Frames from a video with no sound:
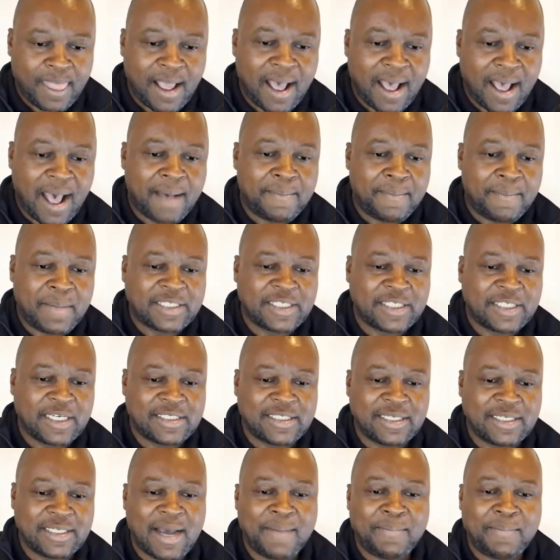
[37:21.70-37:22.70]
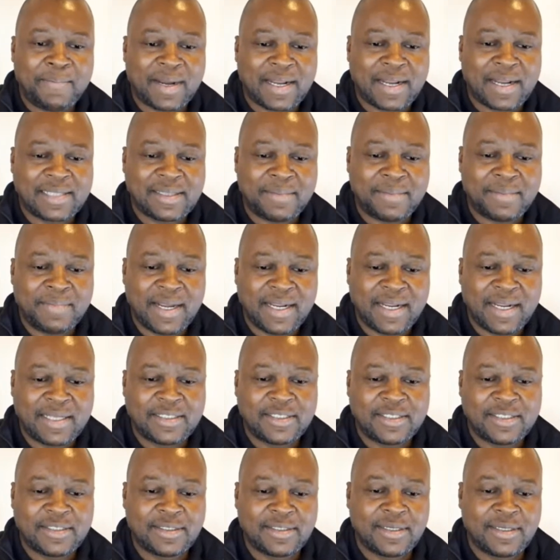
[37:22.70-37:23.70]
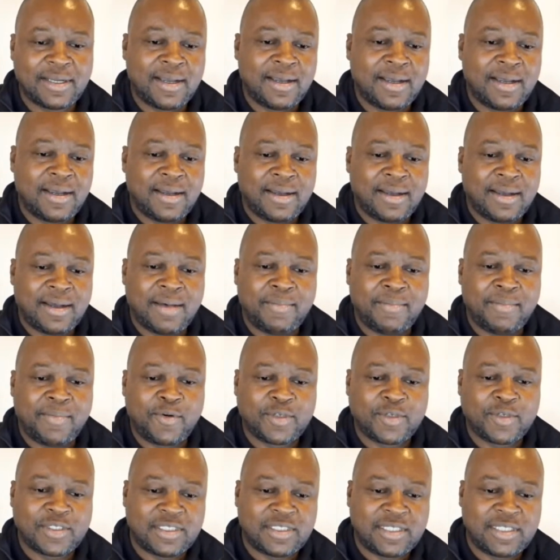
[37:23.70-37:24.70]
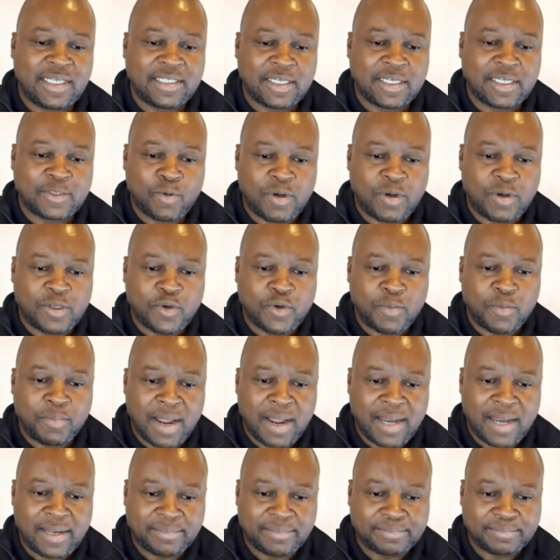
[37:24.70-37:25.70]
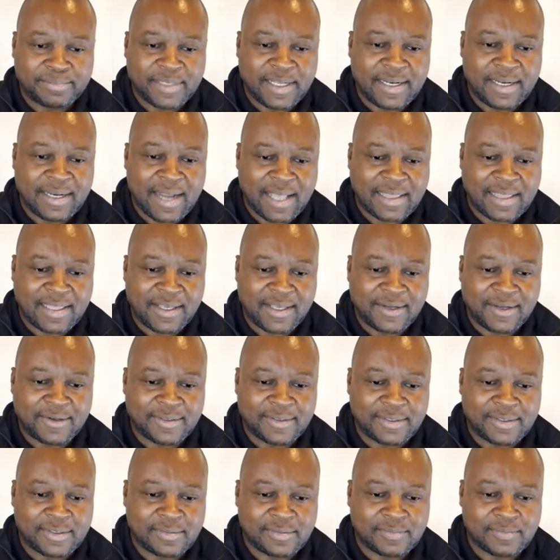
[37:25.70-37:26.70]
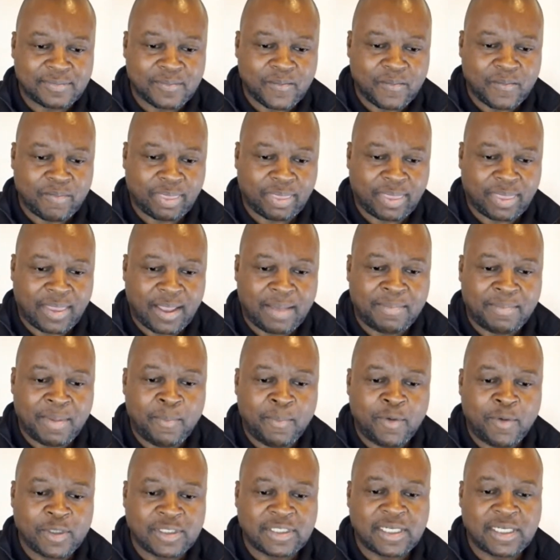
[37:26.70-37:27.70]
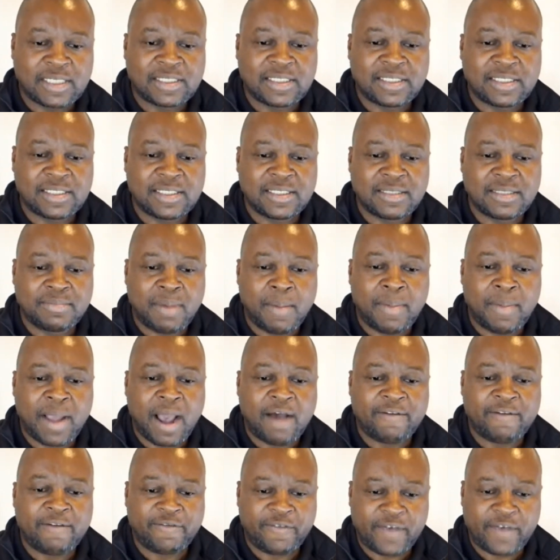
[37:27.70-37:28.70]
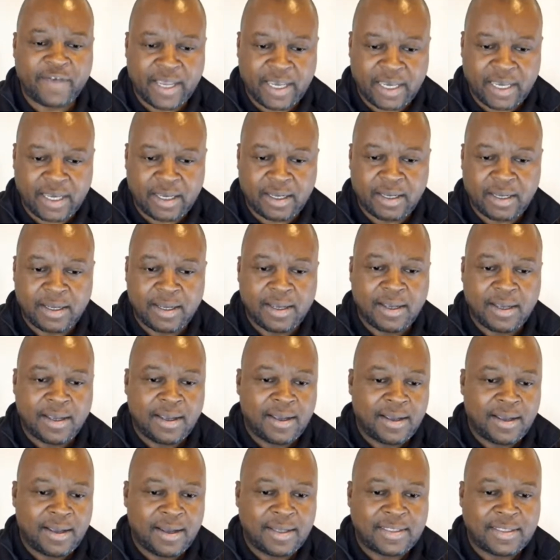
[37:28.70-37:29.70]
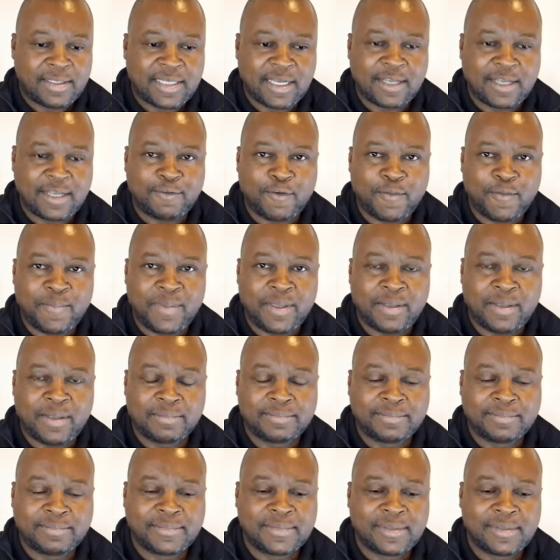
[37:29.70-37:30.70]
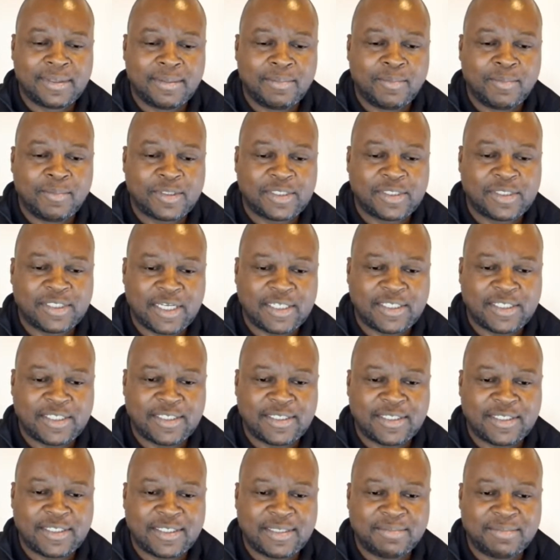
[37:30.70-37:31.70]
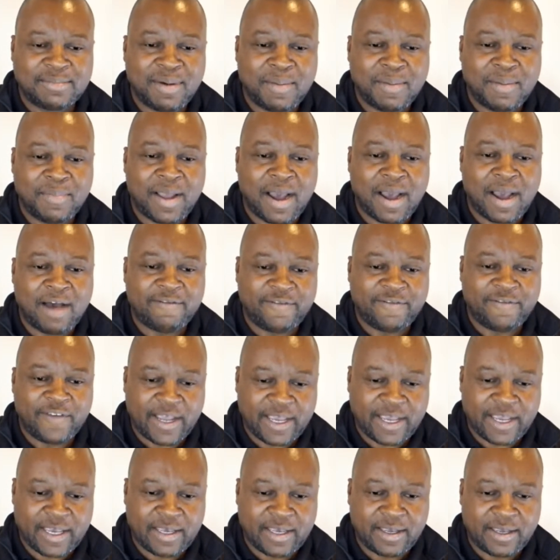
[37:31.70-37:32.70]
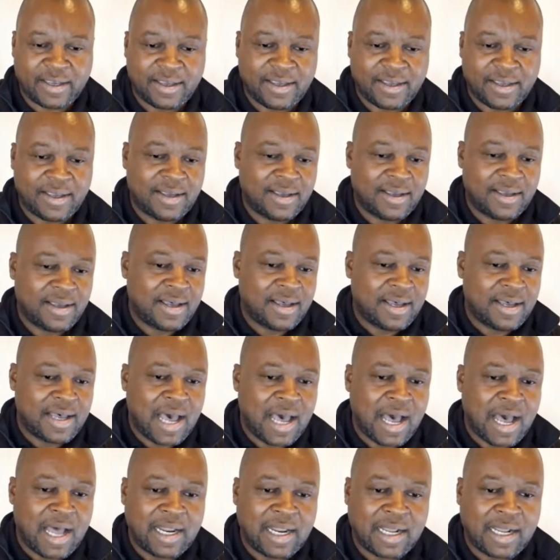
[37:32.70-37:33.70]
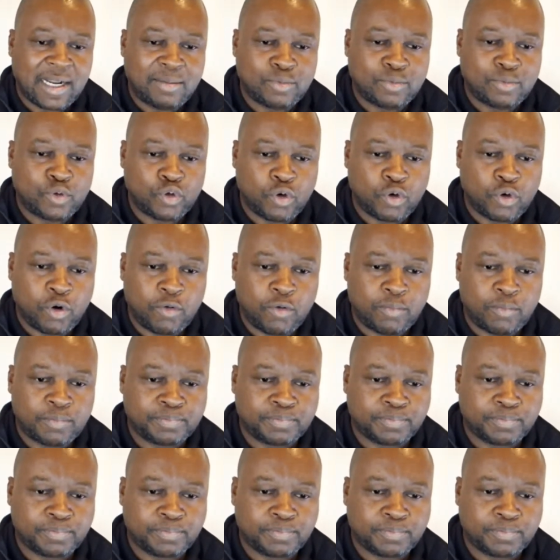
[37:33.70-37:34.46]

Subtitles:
My church apparates a marriage. Because they just want your money and nothing else. Most churches in Zimbabwe are fake. Take it from me. Most churches in Zimbabwe are fake. I'm sorry.